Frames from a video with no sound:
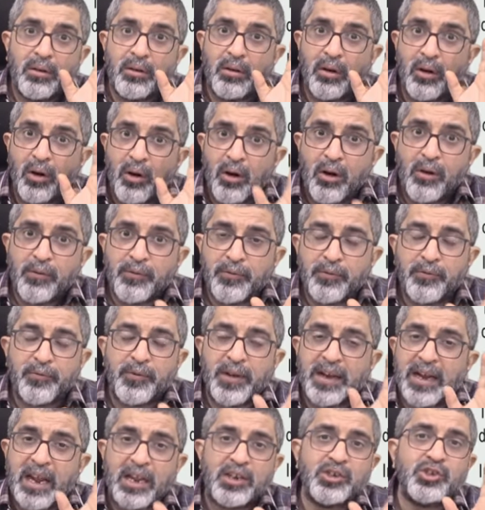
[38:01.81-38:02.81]
of
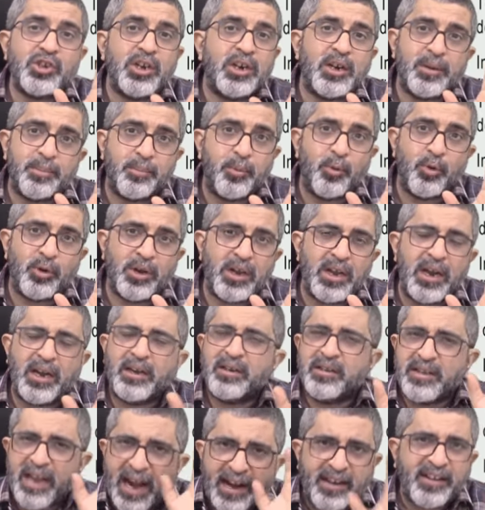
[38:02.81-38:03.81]
financial reporting,
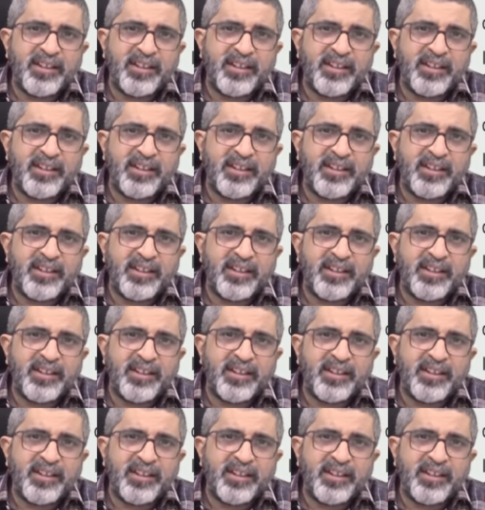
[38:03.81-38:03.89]
and that